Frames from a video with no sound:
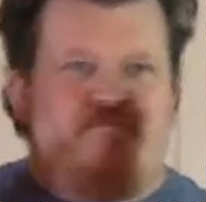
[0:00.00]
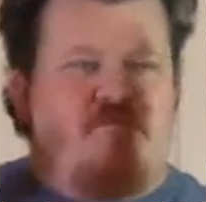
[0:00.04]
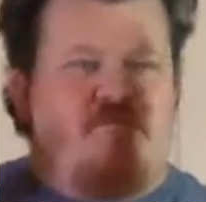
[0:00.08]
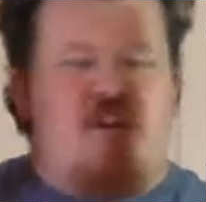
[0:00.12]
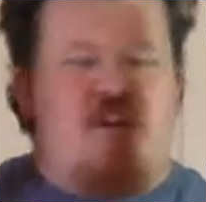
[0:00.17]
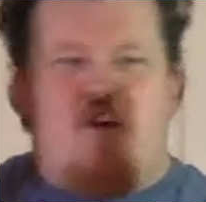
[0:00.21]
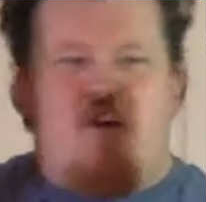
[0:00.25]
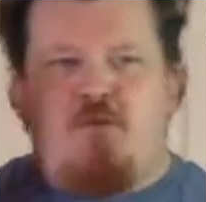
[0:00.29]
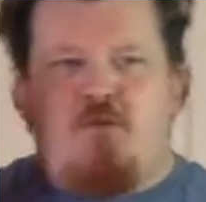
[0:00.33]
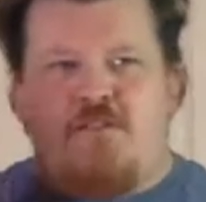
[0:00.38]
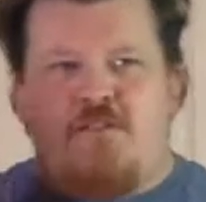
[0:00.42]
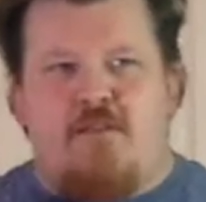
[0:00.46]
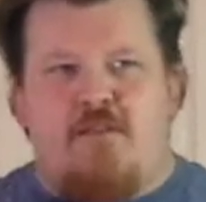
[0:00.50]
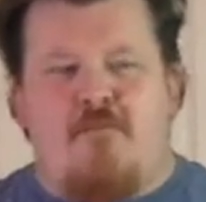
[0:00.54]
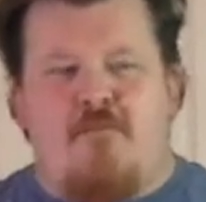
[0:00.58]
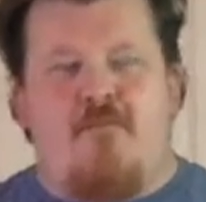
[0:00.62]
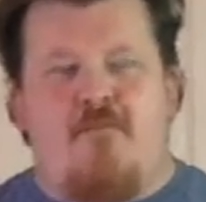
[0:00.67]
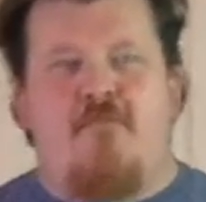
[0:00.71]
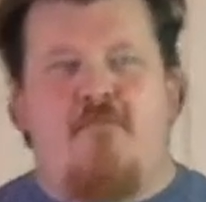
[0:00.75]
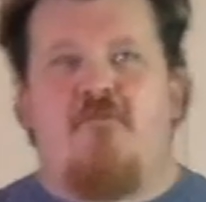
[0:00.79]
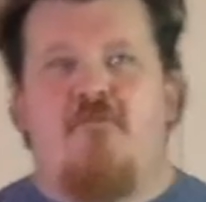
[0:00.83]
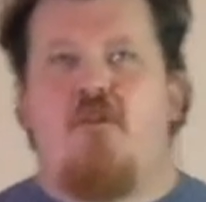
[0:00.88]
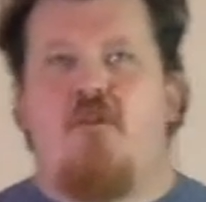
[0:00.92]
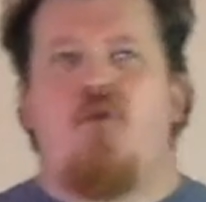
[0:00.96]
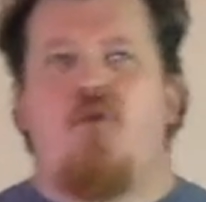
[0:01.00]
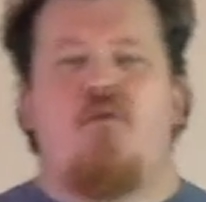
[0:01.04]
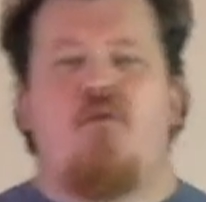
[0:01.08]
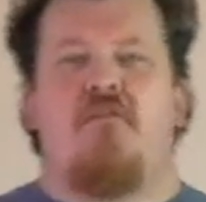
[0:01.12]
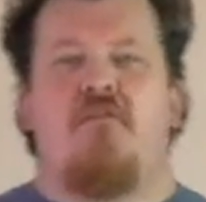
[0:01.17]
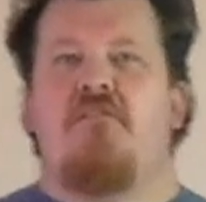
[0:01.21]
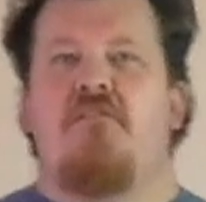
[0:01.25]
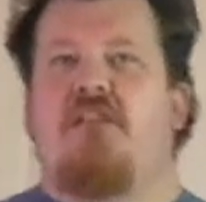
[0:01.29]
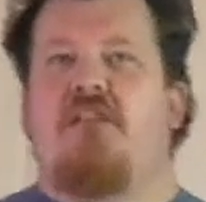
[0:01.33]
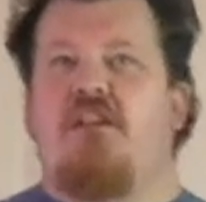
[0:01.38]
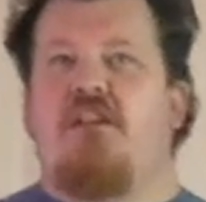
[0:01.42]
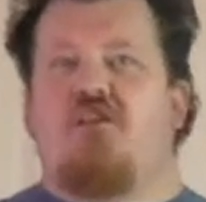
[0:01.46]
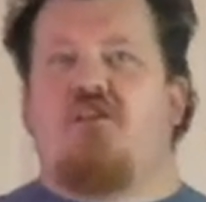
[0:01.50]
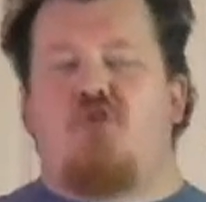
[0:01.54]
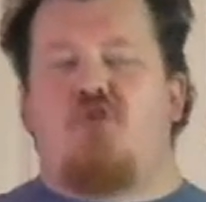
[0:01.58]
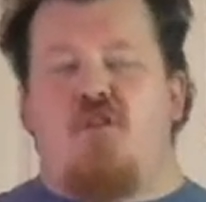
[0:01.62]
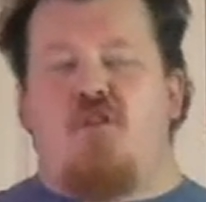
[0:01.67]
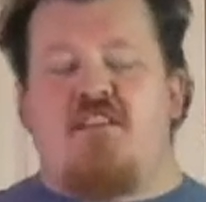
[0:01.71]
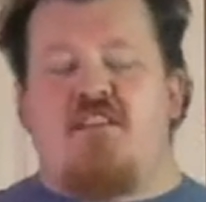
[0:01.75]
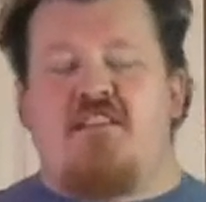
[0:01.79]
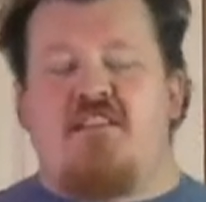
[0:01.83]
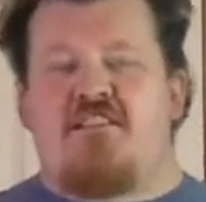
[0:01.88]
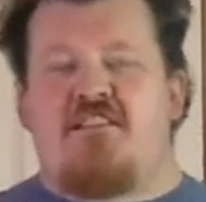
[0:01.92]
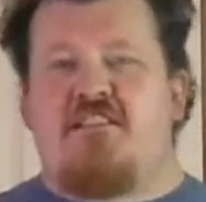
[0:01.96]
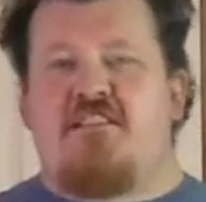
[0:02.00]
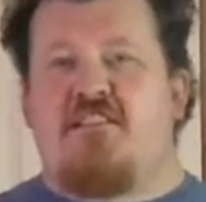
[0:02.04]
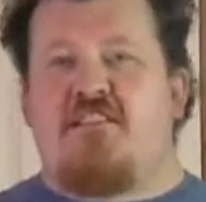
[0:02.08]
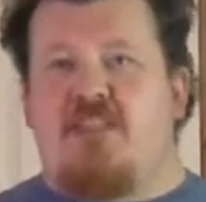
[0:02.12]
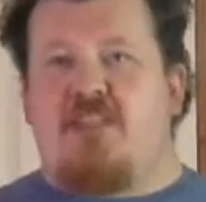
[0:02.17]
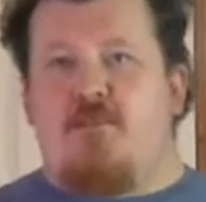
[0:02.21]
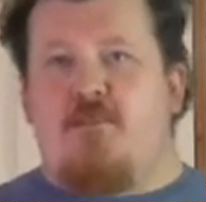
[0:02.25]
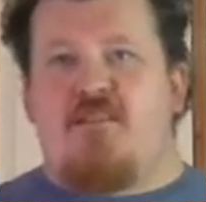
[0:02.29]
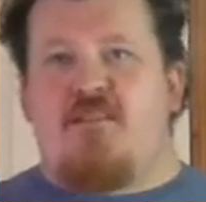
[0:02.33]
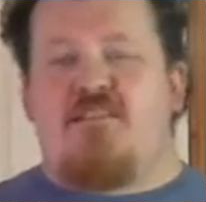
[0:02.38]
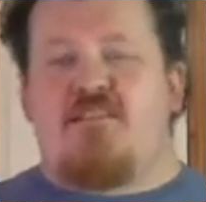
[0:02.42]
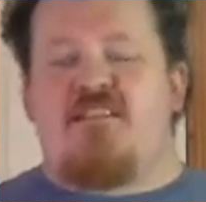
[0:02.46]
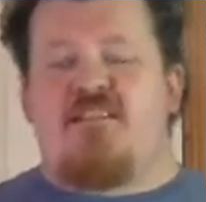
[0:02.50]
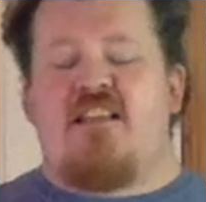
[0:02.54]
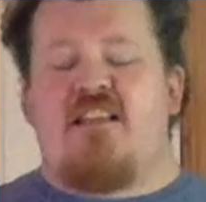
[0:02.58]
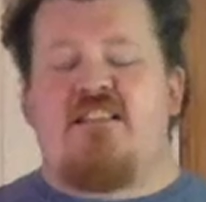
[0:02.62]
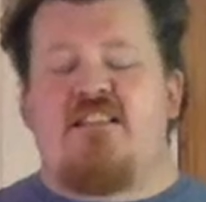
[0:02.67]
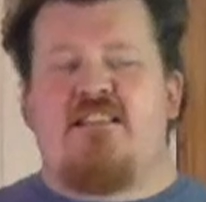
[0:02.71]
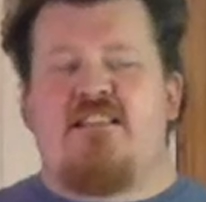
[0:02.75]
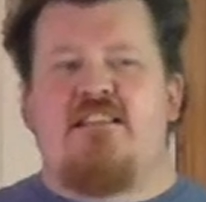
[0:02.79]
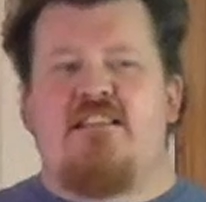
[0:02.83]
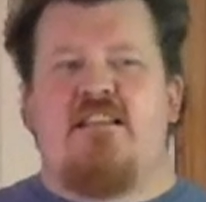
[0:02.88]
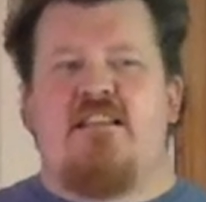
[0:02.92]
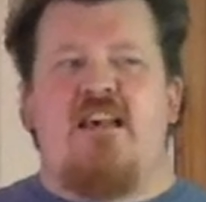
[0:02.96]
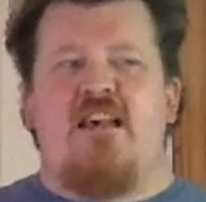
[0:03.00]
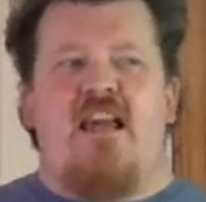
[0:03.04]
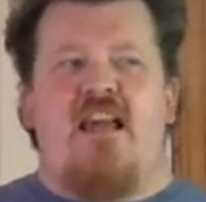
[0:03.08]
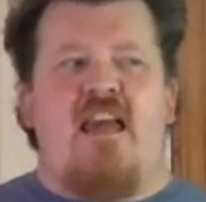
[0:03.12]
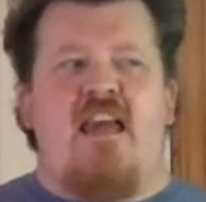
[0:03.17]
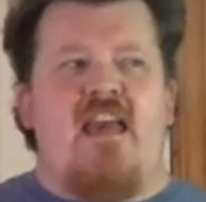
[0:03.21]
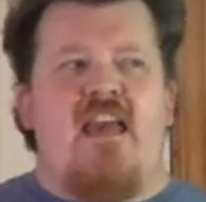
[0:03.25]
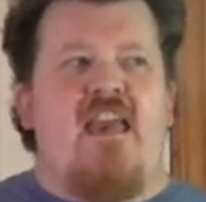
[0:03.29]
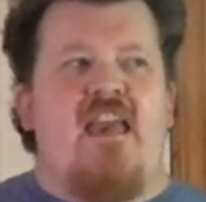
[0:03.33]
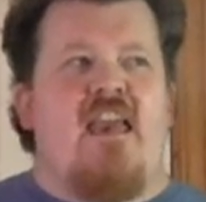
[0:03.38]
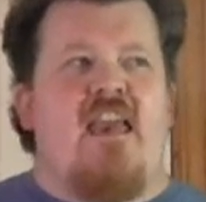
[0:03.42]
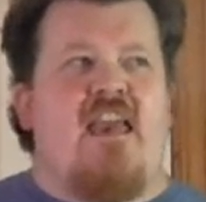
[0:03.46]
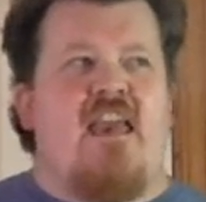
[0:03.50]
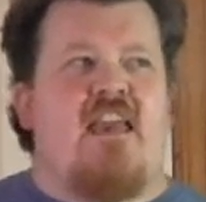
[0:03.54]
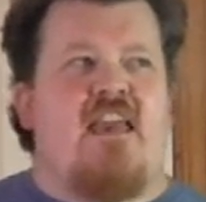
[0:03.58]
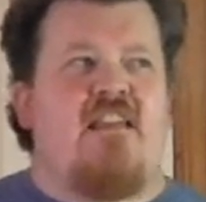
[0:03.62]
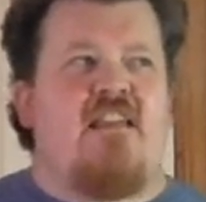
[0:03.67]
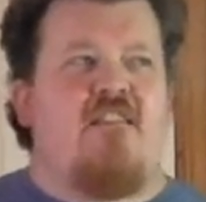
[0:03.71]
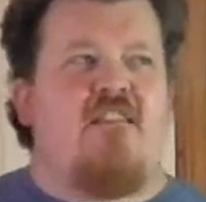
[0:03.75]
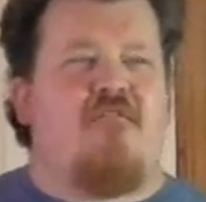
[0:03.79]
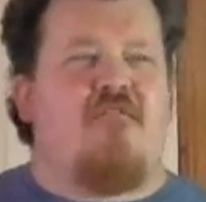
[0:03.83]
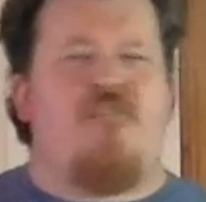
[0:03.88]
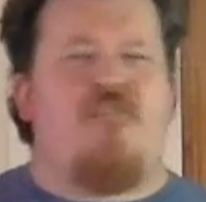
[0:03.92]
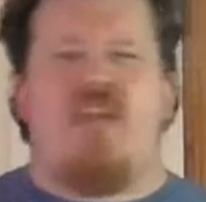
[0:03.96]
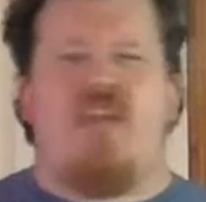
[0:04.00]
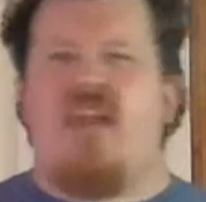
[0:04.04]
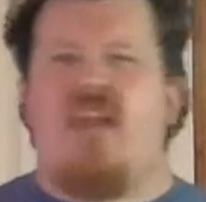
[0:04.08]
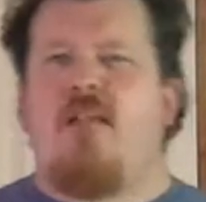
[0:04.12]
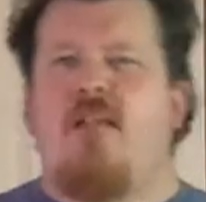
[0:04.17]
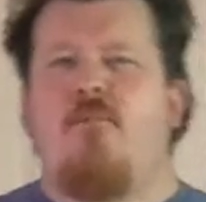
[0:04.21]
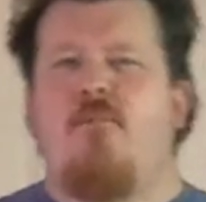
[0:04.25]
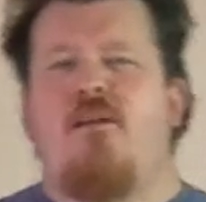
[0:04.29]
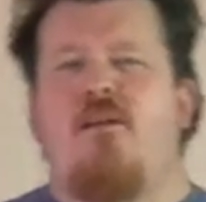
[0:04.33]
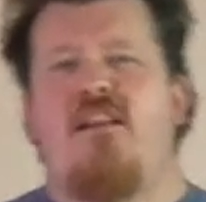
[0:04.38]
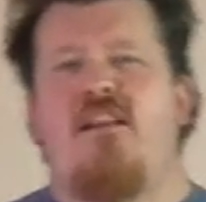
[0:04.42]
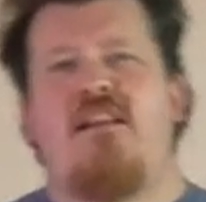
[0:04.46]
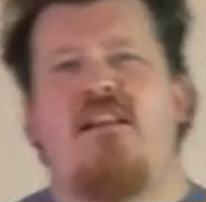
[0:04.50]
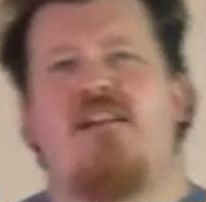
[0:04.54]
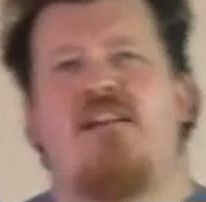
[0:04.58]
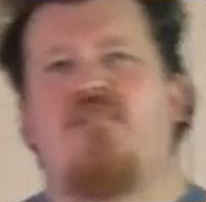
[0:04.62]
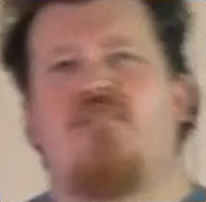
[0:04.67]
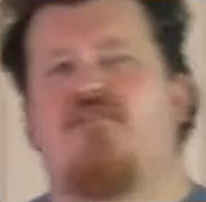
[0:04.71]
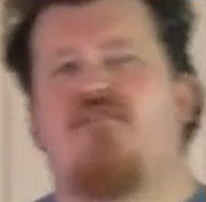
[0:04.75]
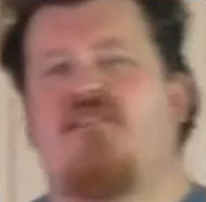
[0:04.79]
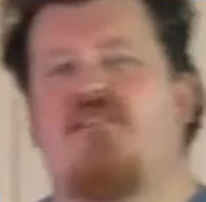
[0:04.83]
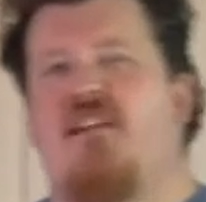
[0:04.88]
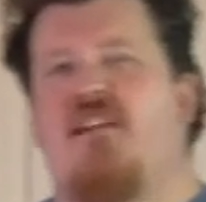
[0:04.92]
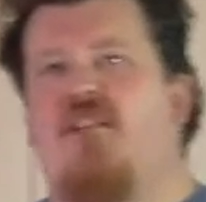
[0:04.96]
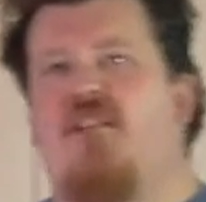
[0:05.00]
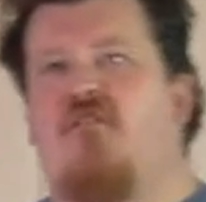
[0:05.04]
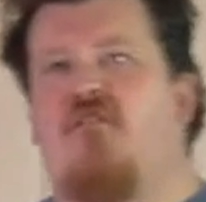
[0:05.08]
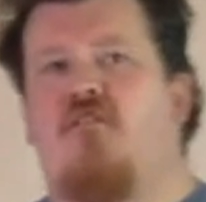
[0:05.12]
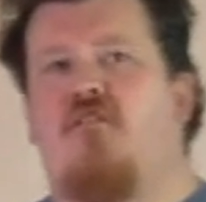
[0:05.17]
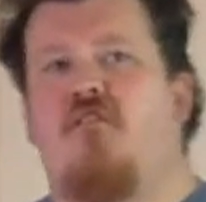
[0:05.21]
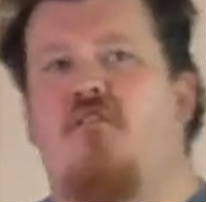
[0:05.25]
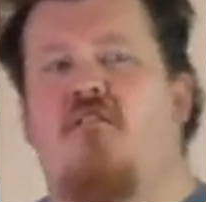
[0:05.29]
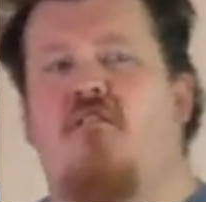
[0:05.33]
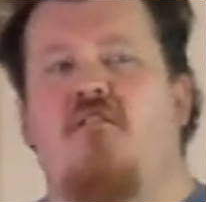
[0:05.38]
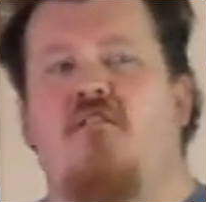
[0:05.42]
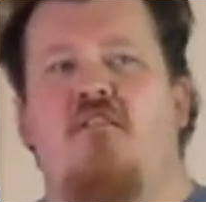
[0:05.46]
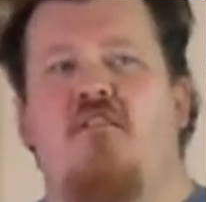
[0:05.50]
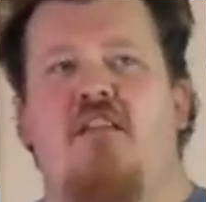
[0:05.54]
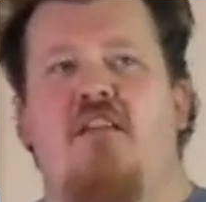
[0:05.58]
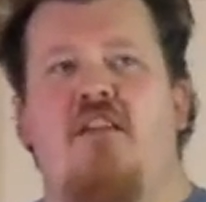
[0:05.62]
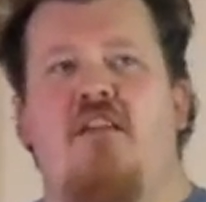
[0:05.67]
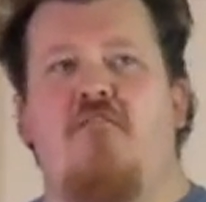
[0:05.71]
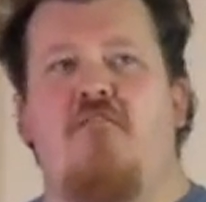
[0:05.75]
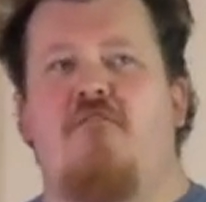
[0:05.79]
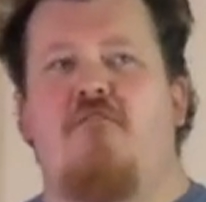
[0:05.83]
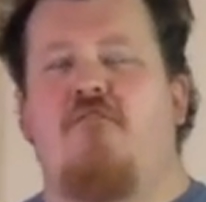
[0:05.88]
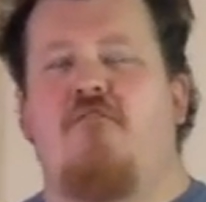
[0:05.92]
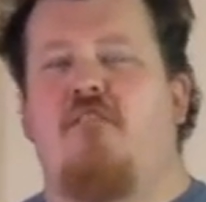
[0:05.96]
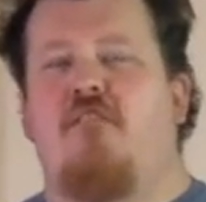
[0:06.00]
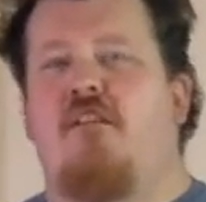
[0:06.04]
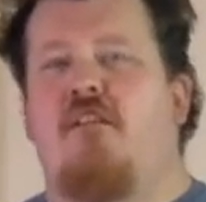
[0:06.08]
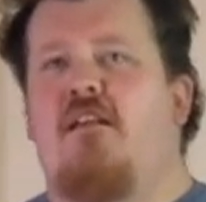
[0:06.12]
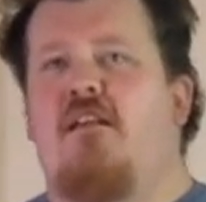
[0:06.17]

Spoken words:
hope some of you enjoyed this to some extent. And if anybody else in your life,